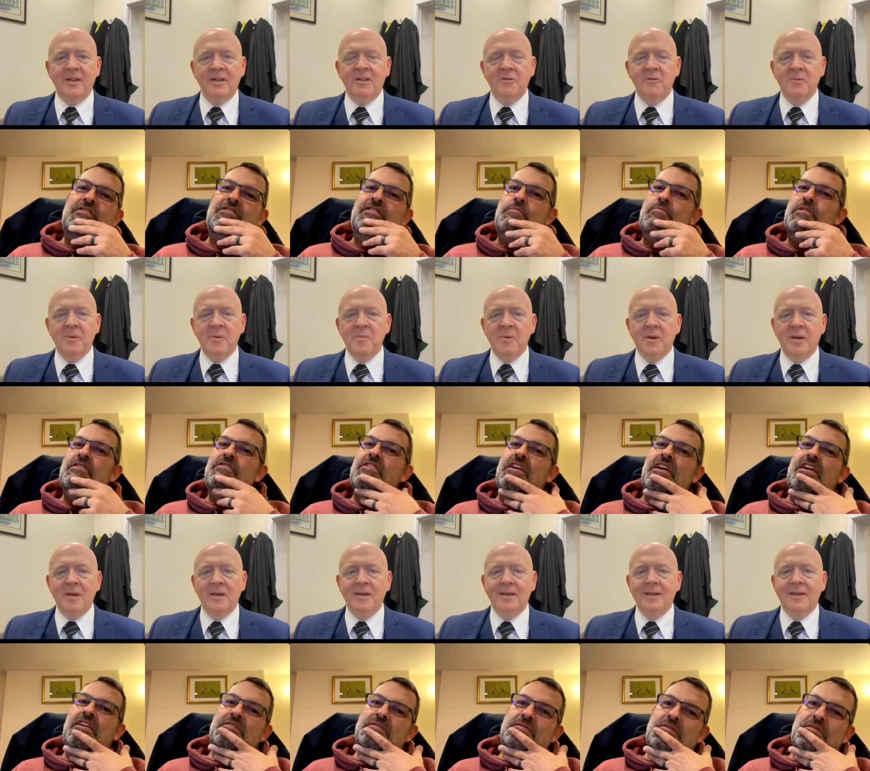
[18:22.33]
Speaker 1: Can you
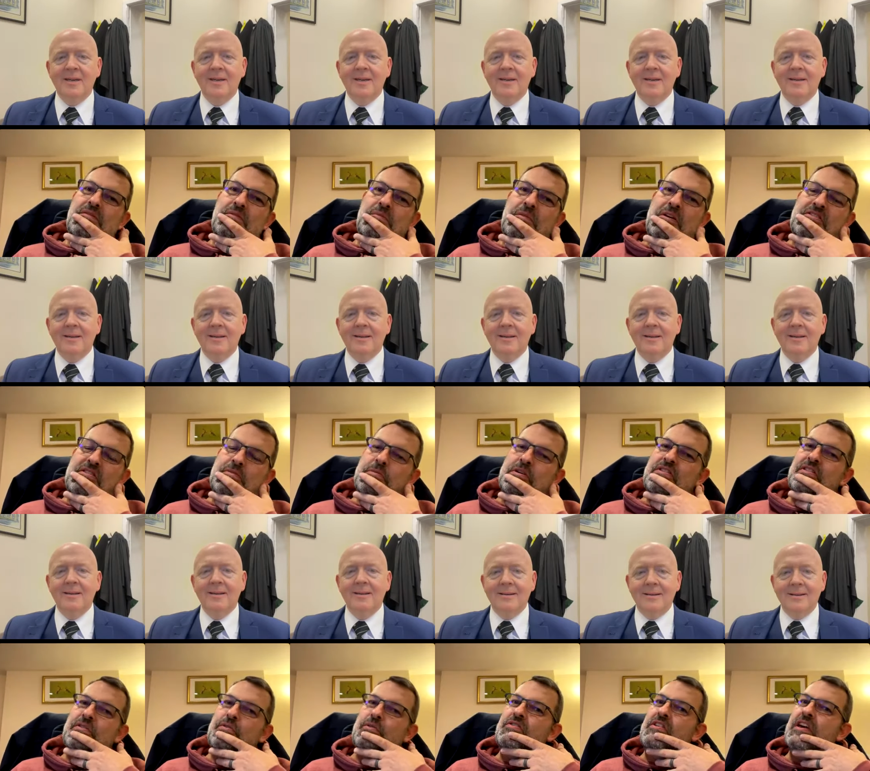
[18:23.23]
remember? Mr.
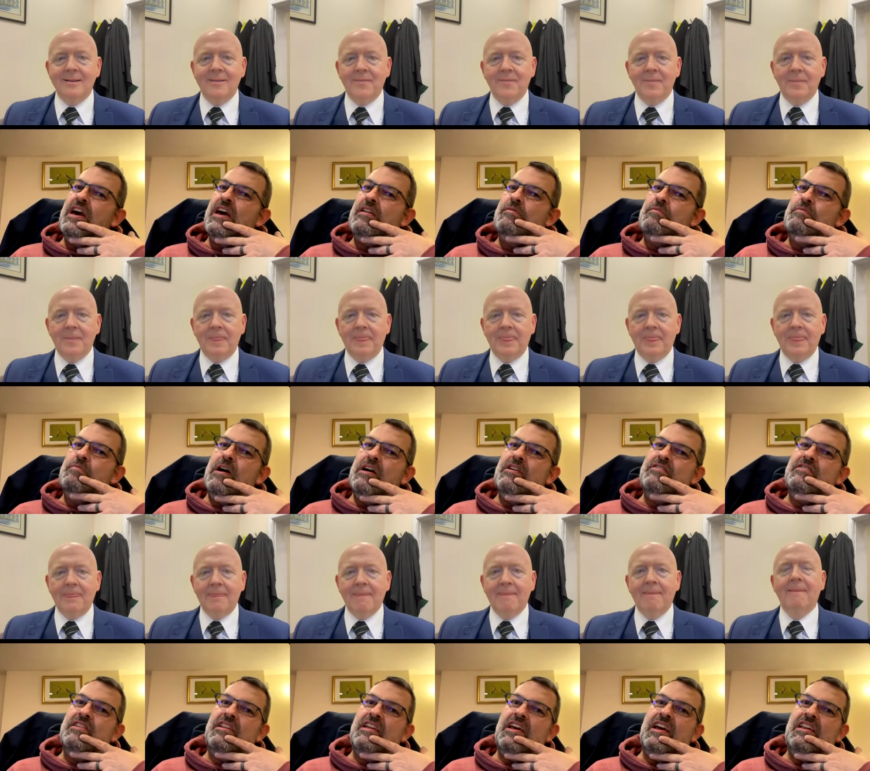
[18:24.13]
Bissett was the
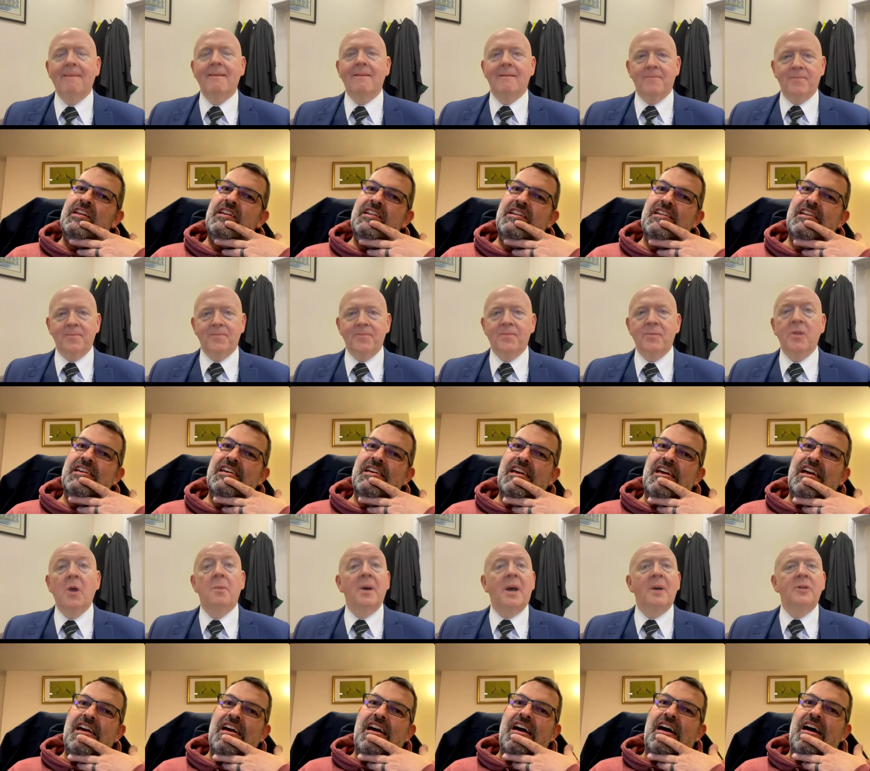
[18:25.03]
headmaster then.
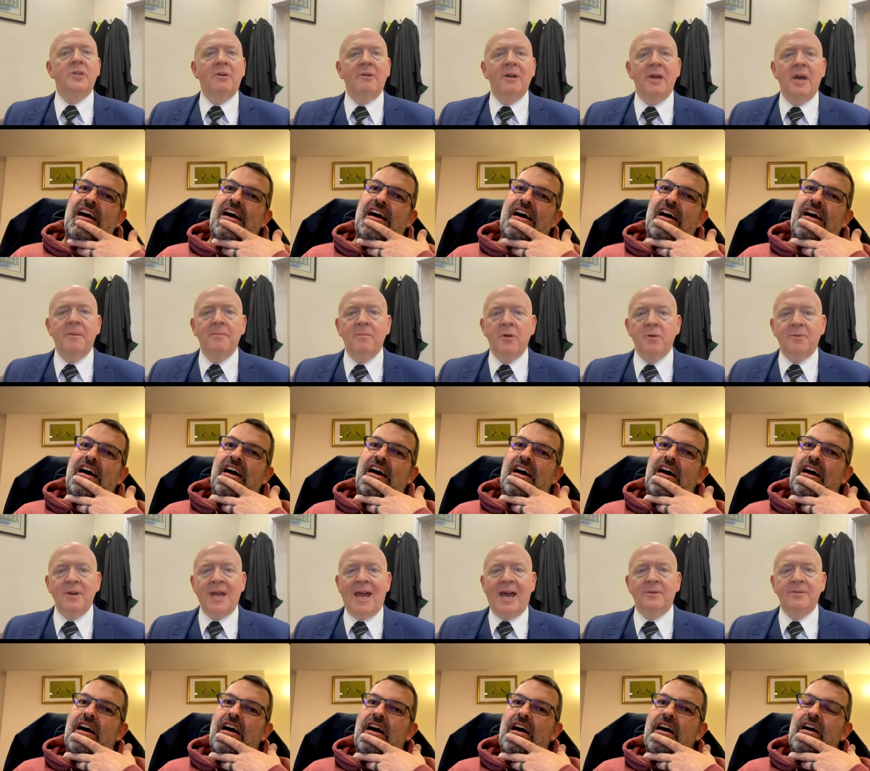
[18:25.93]
No, but uh, sorry, at
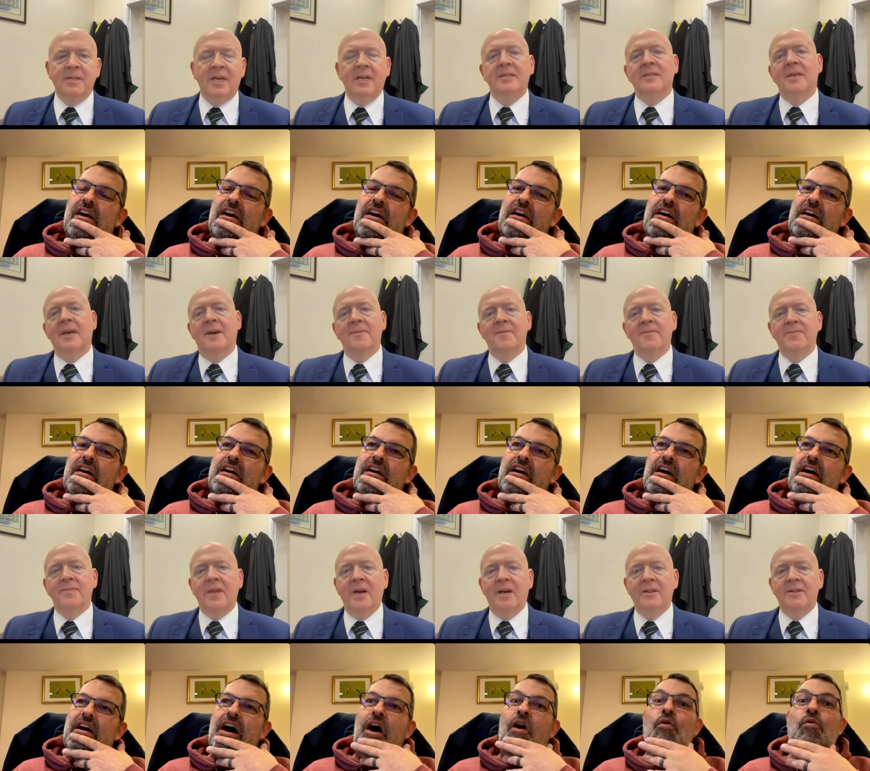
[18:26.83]
Mulberry House at,
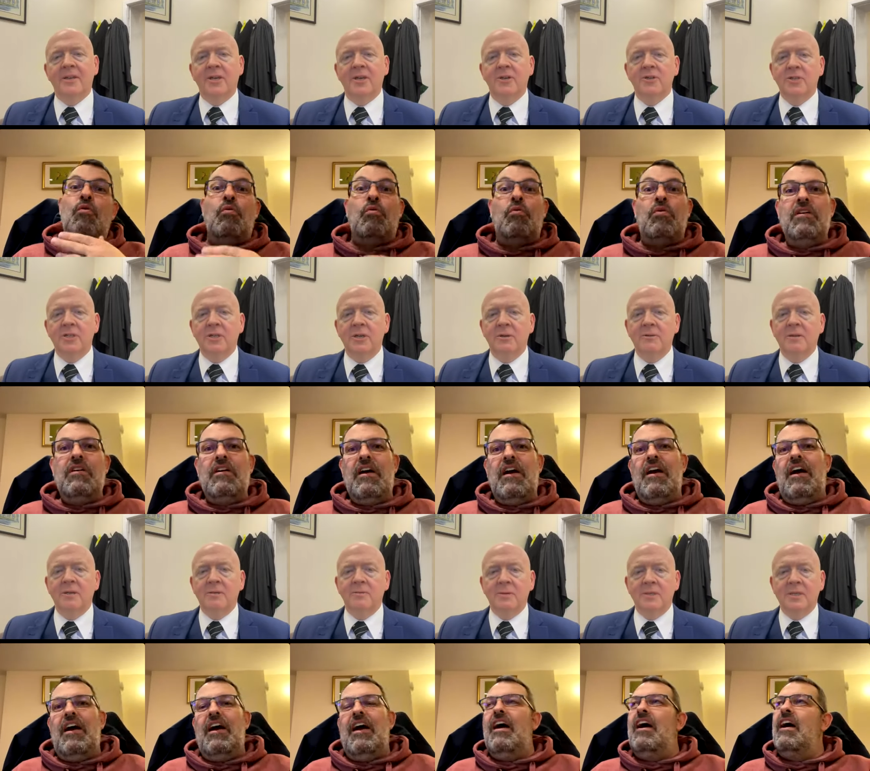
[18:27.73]
um, oh. At the girls'
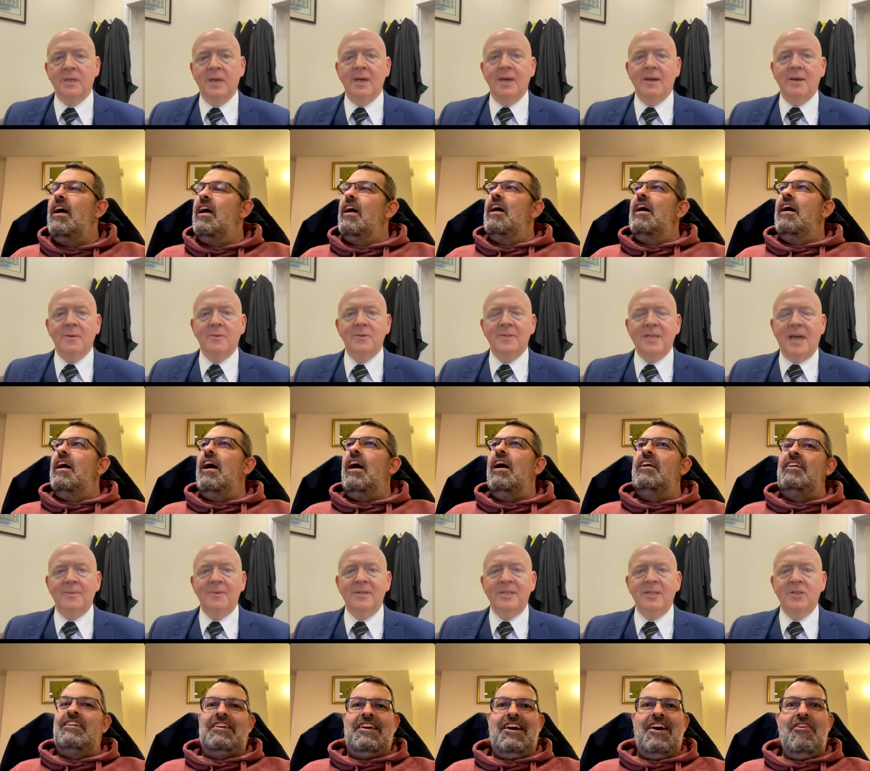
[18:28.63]
juniors was was
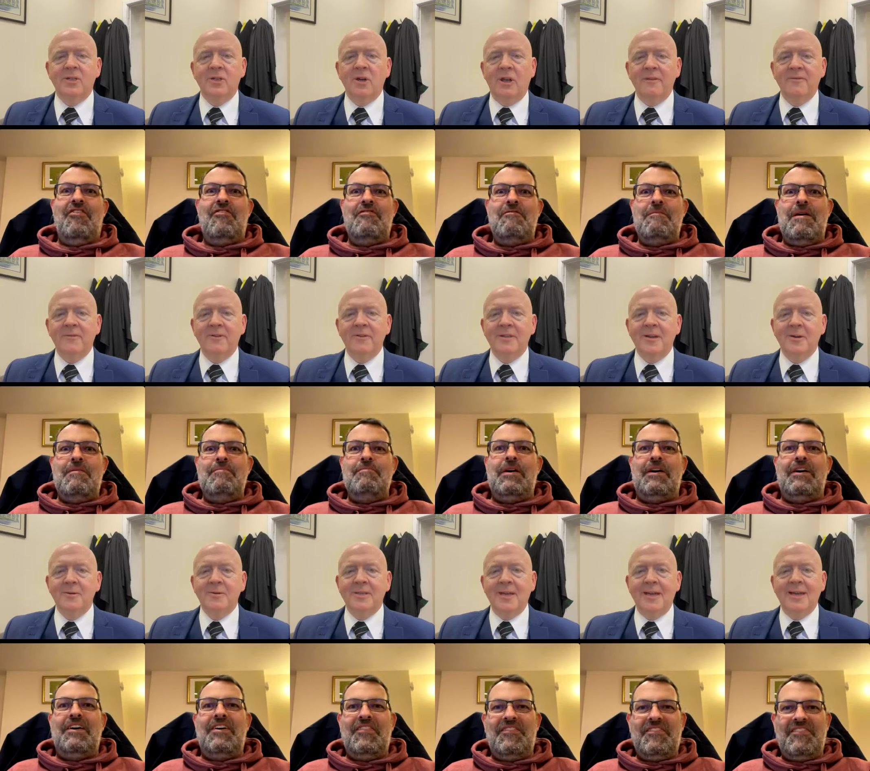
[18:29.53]
I, that Mrs. Tolliver in
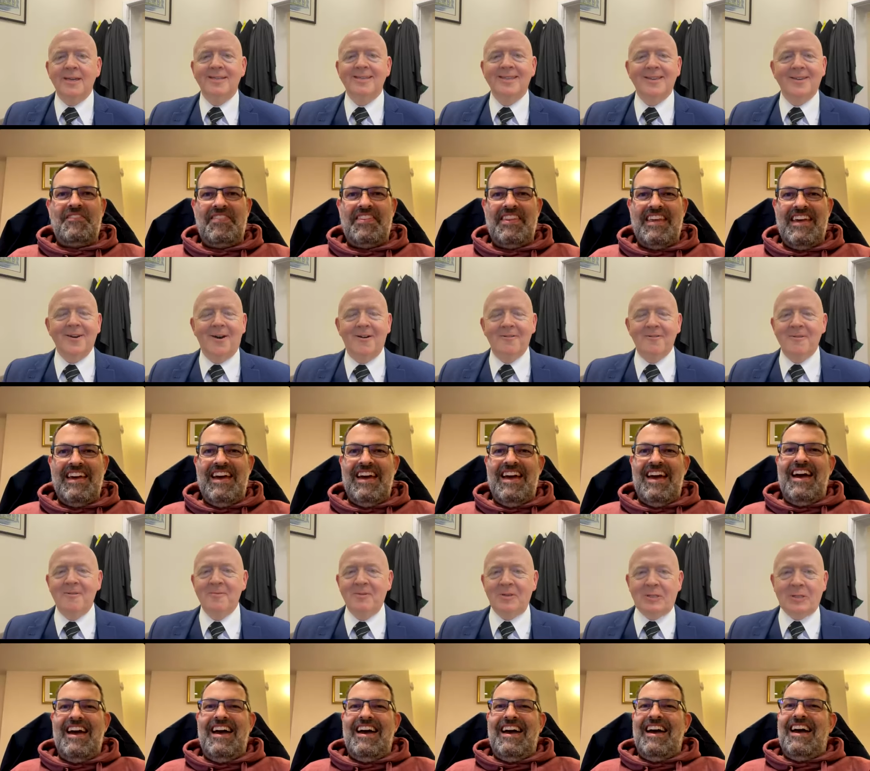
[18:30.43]
those days? You can't
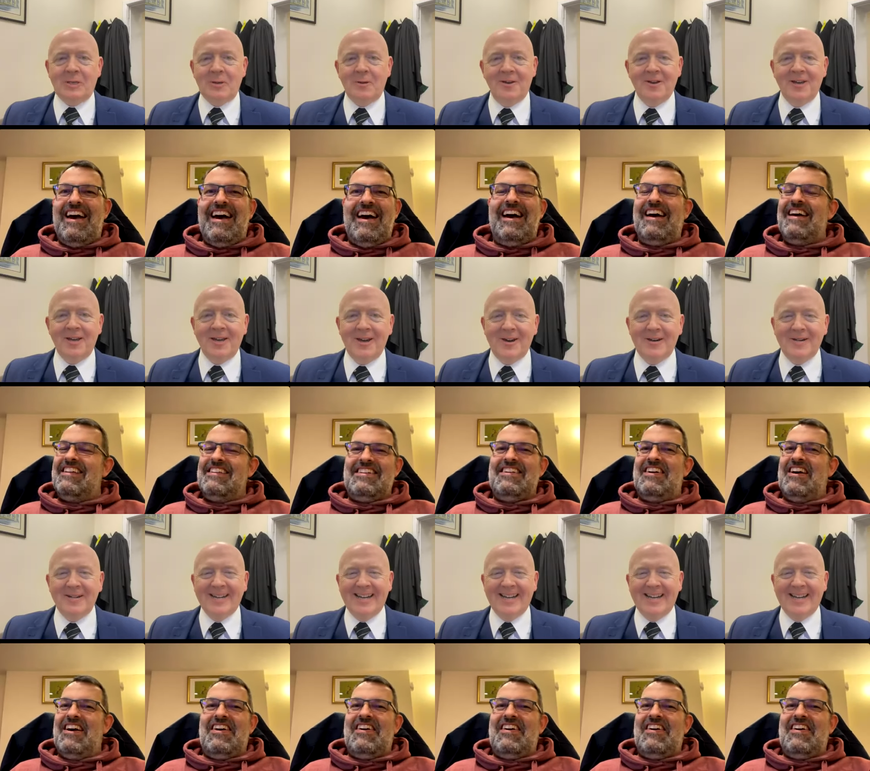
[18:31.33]
remember; it's too long ago.